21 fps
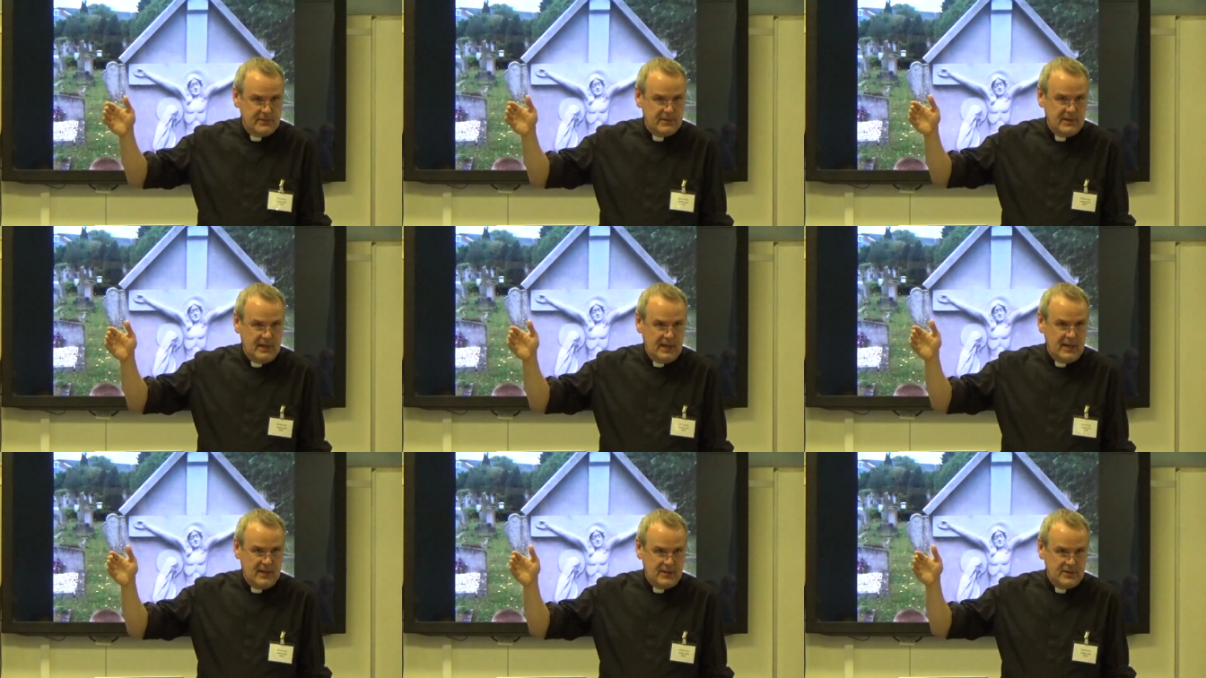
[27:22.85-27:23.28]

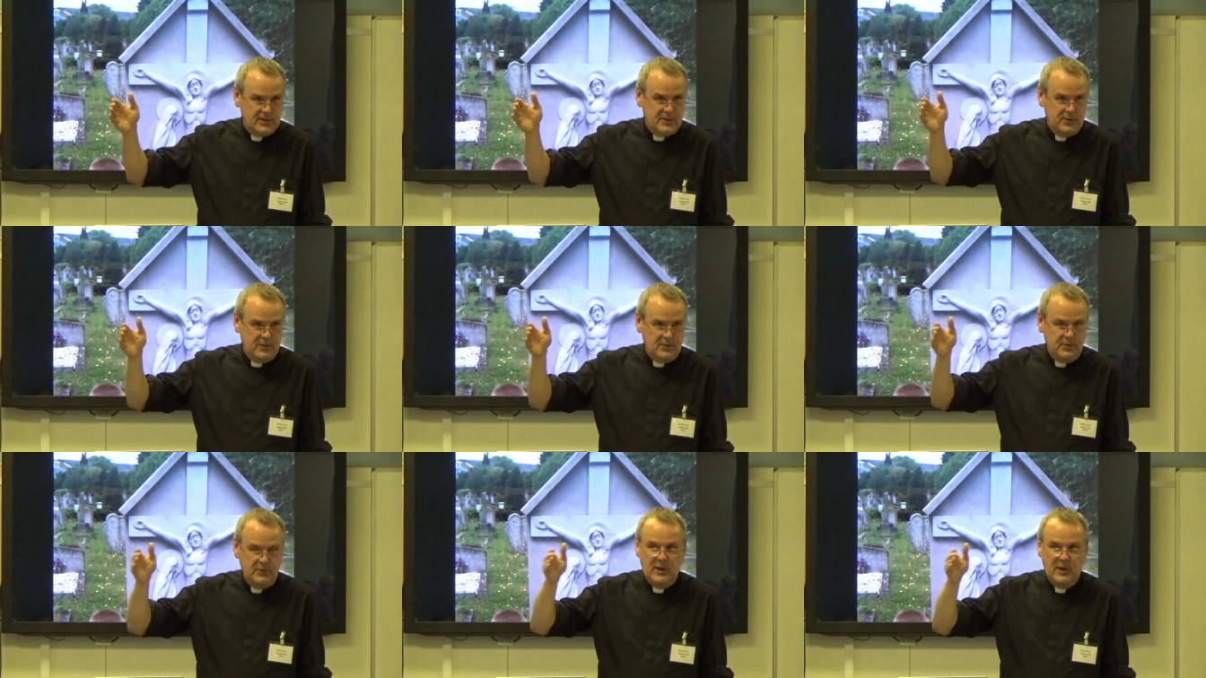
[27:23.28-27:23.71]
uh,
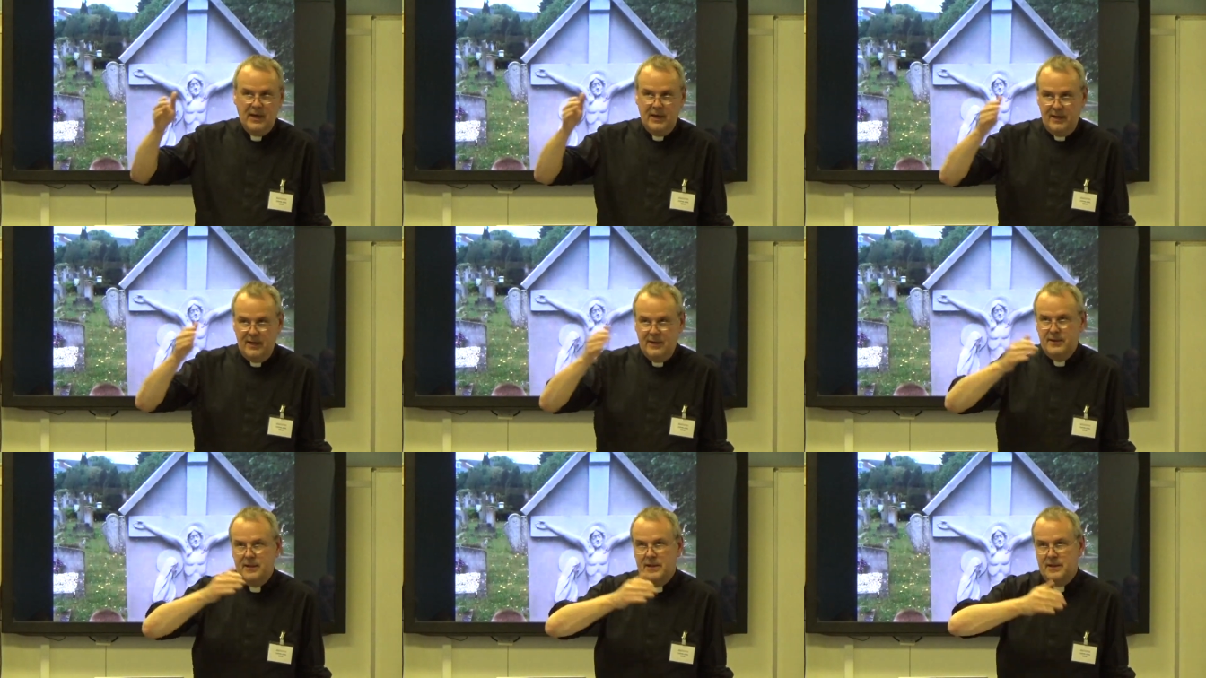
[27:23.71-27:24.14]

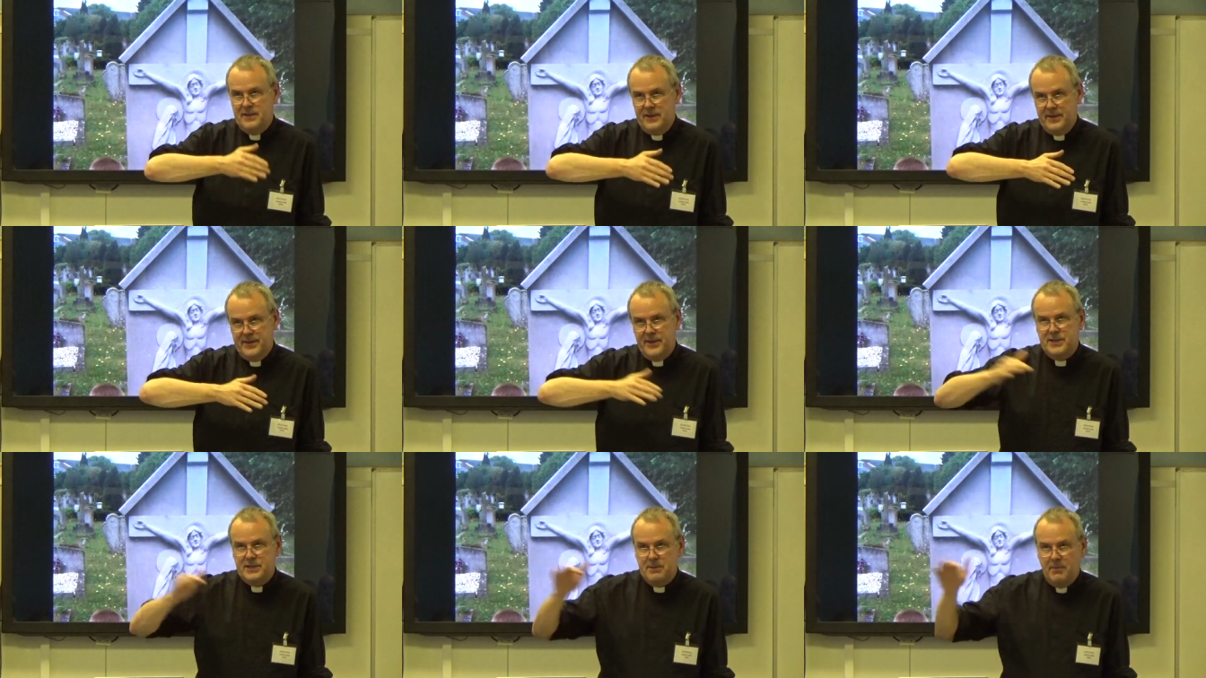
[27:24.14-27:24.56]

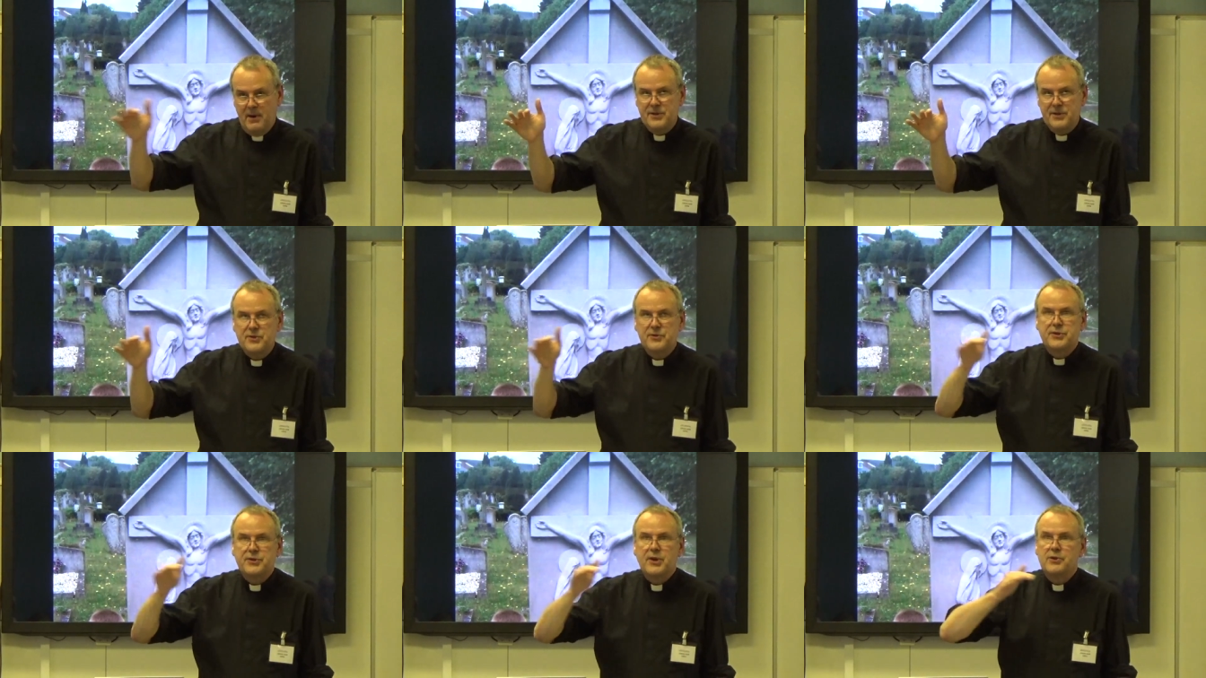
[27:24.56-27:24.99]
to 30
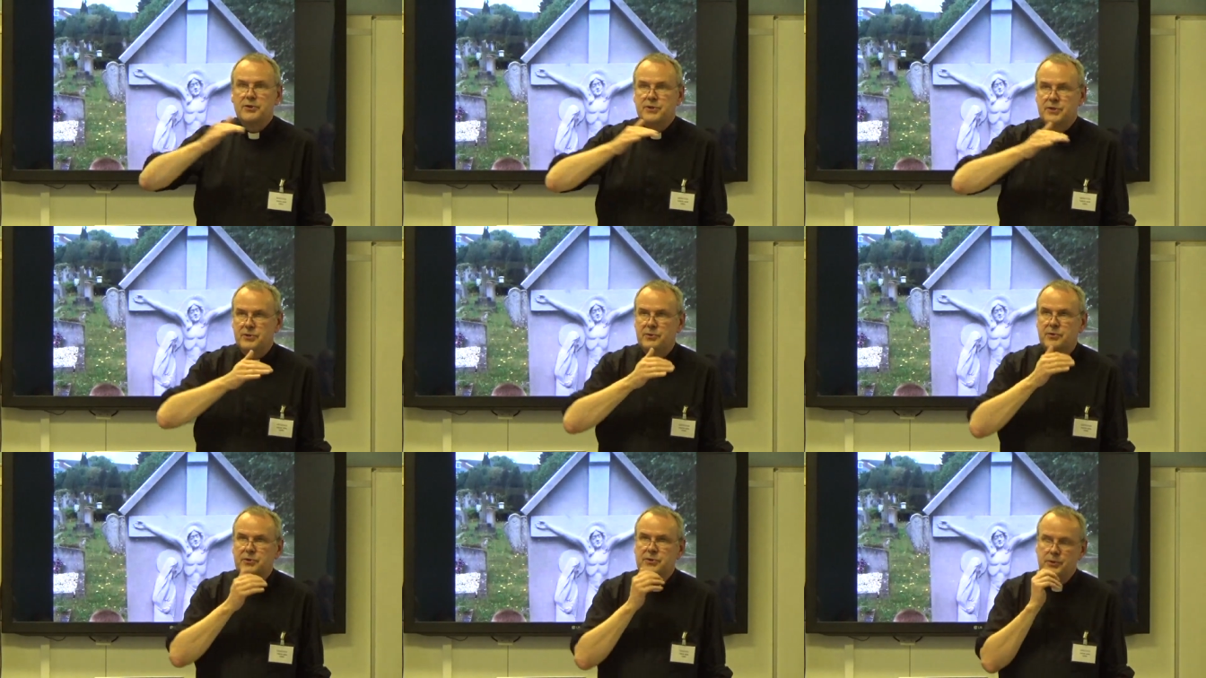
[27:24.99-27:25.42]
miles or so to,